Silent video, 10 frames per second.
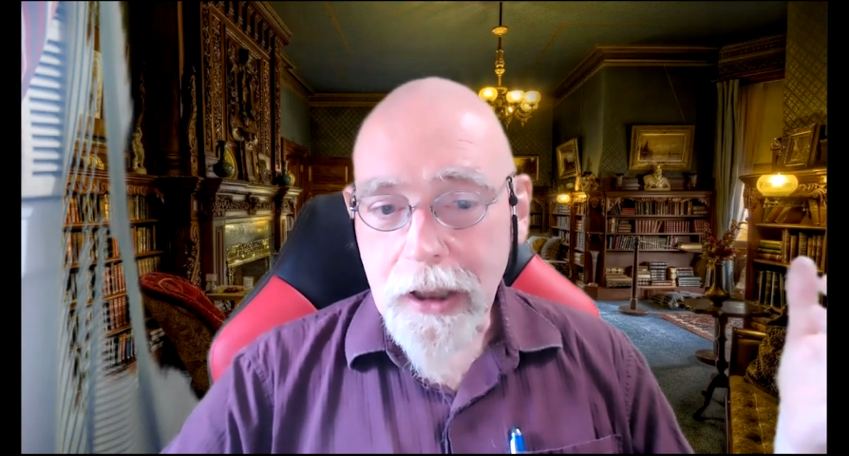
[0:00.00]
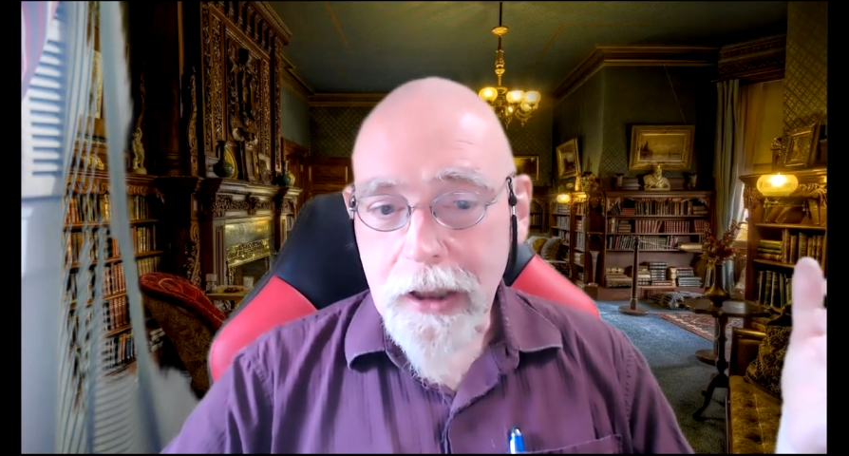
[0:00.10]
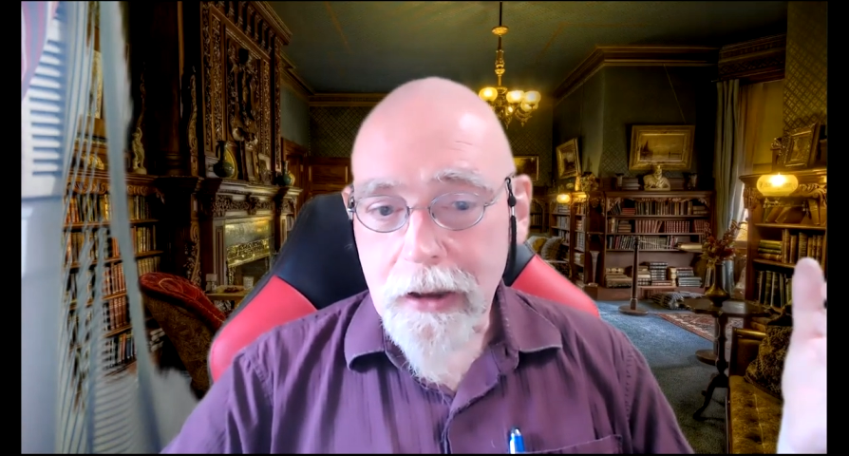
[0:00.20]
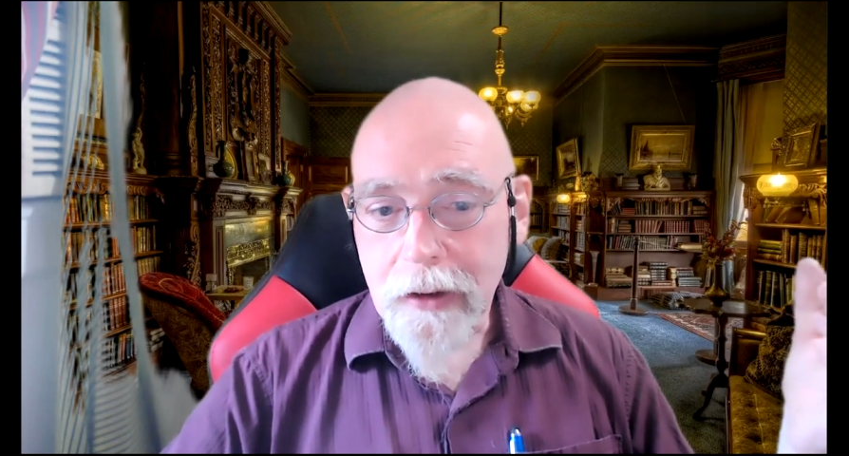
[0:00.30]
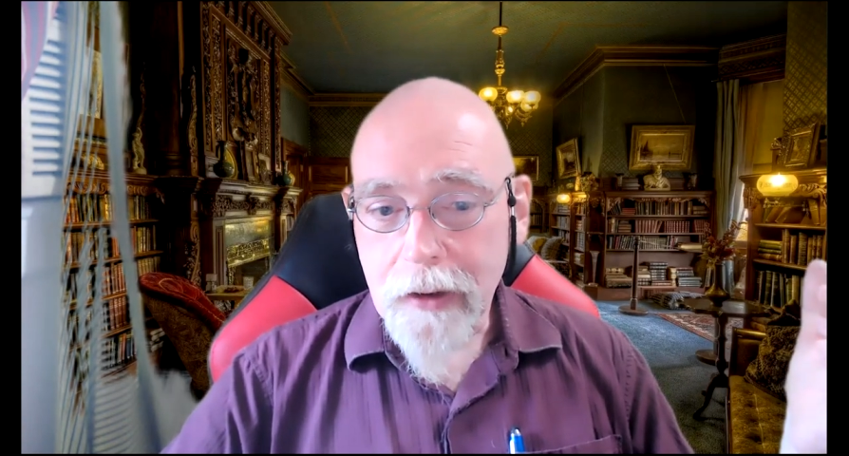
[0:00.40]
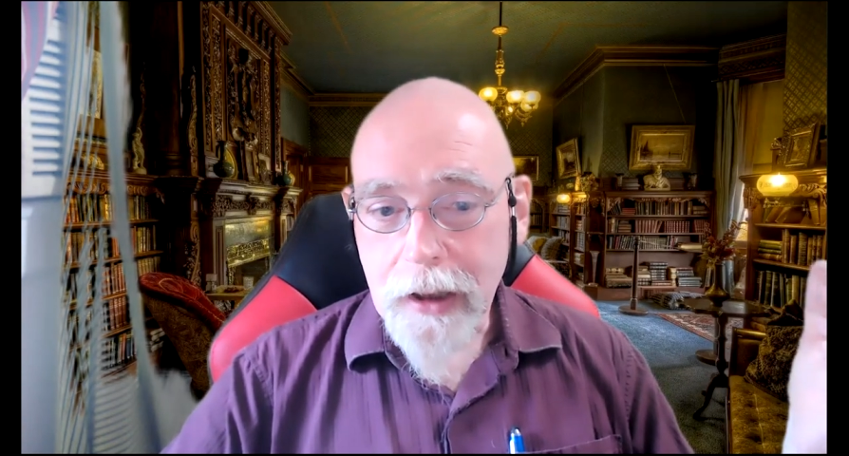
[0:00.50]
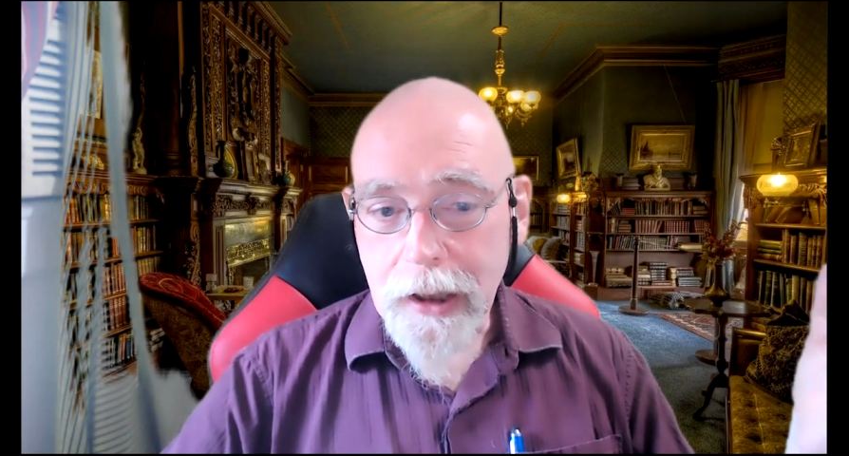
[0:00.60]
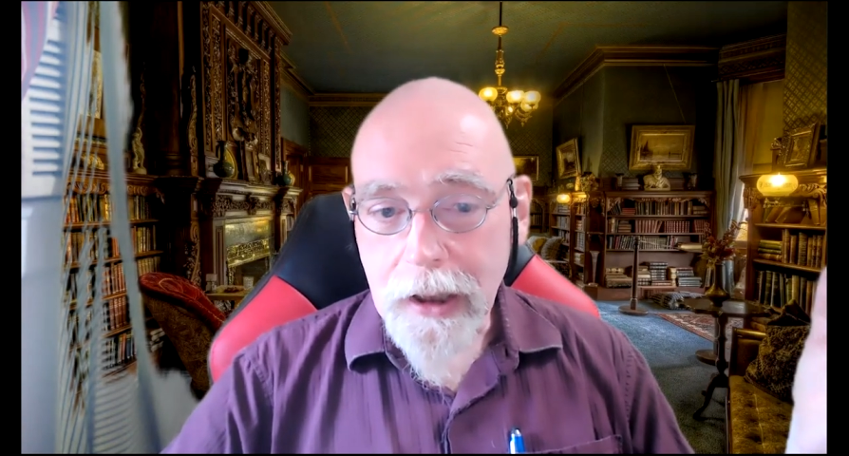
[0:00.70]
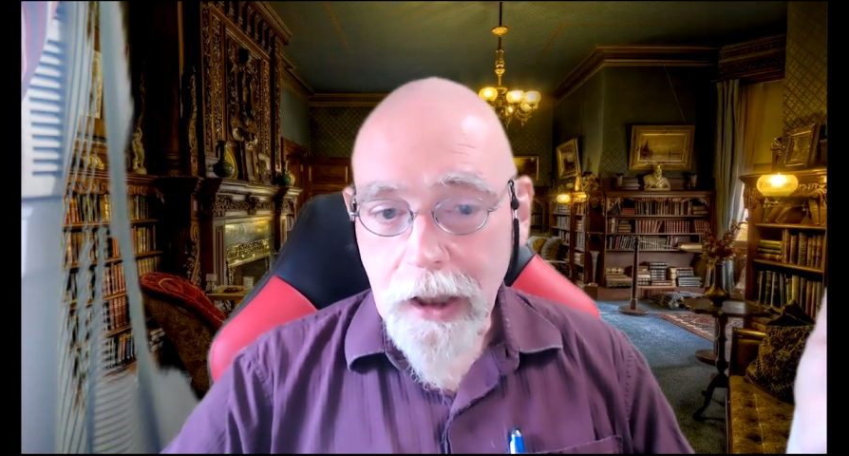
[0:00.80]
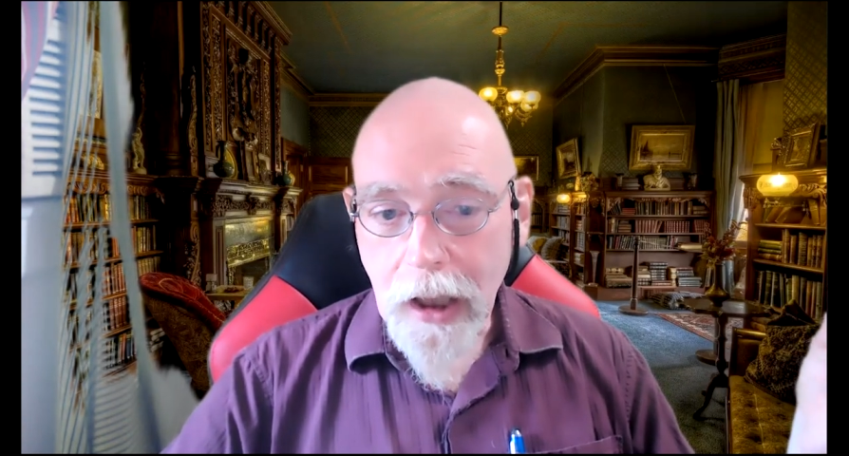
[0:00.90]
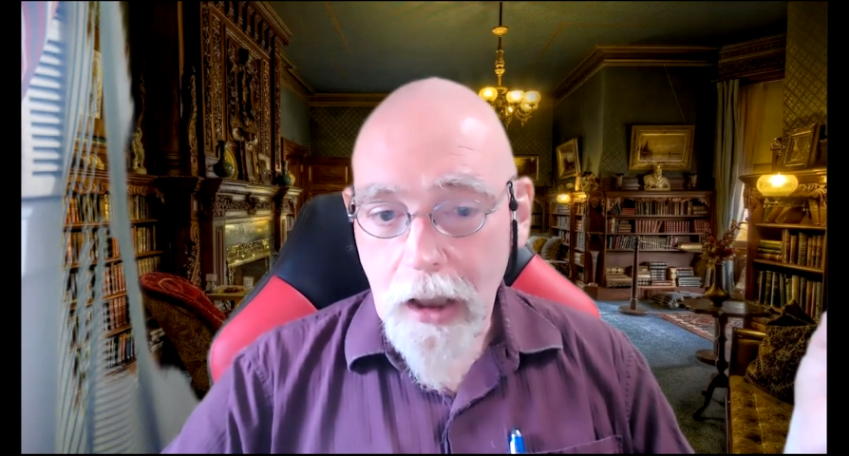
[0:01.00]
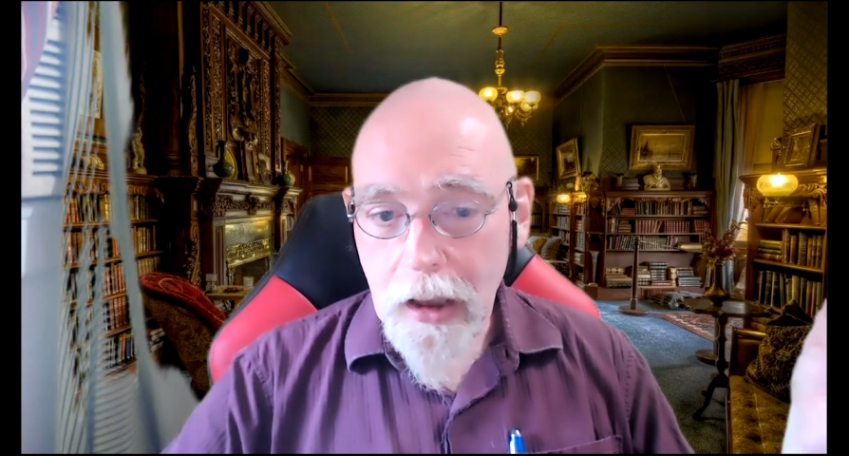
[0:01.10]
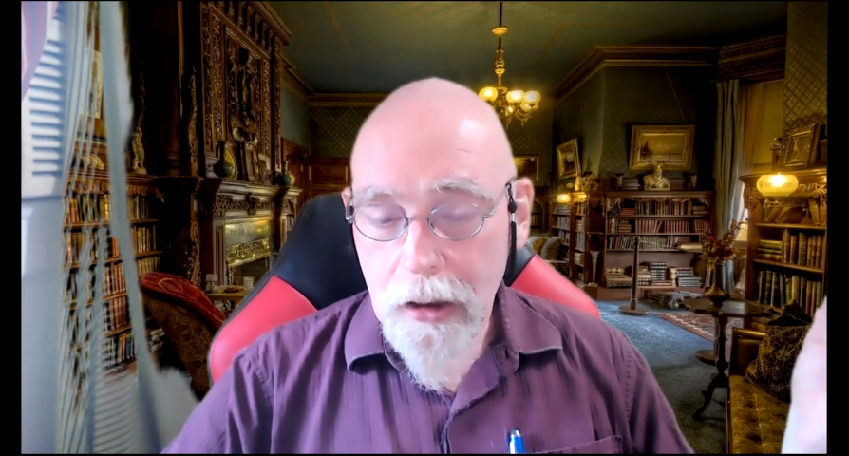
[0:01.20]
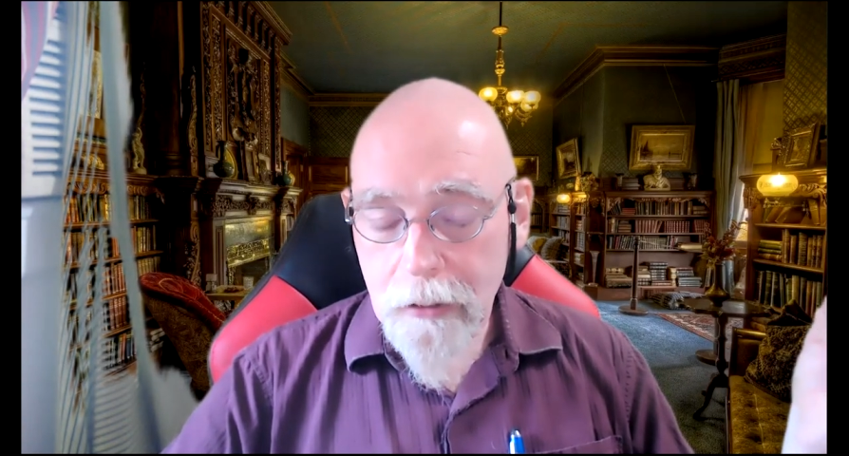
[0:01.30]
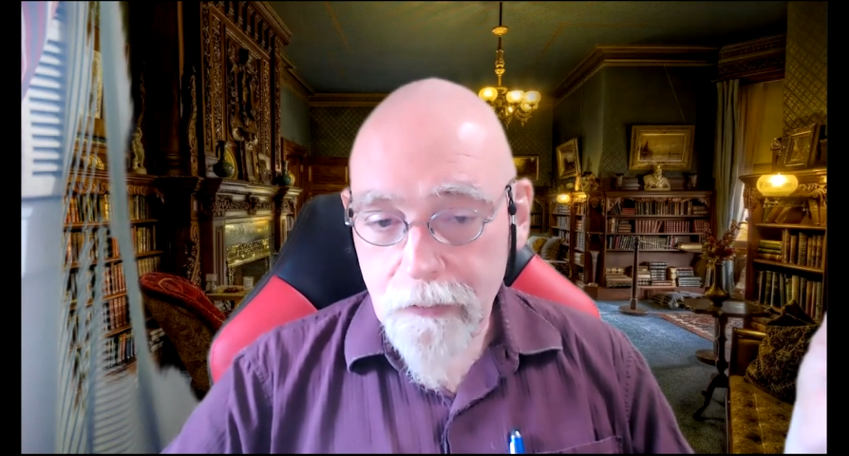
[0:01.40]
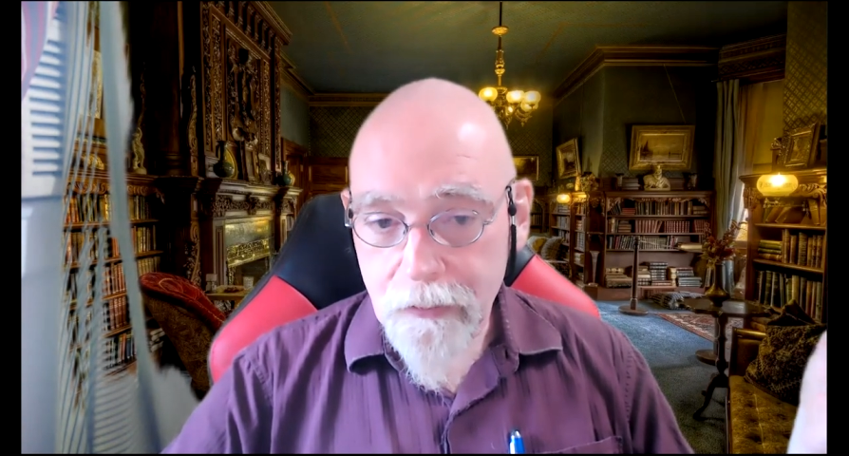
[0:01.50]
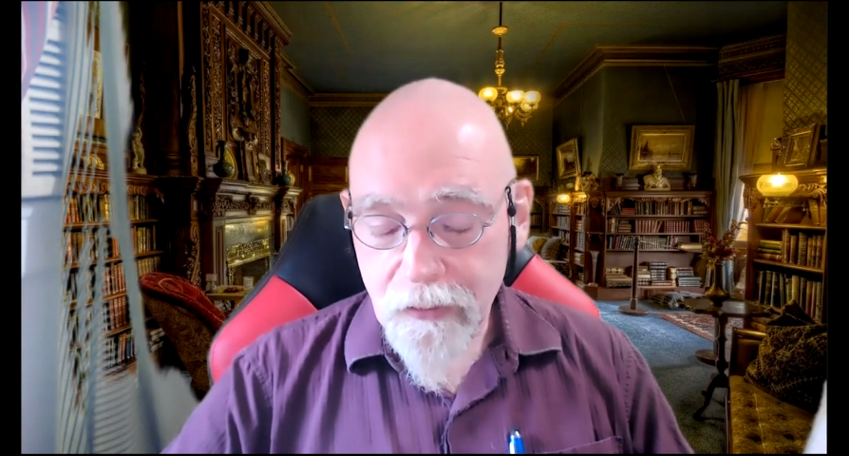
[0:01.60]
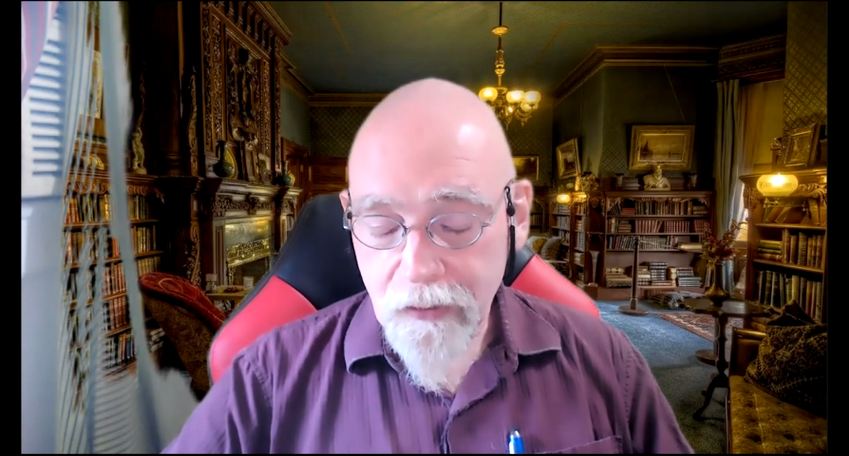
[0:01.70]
in the um,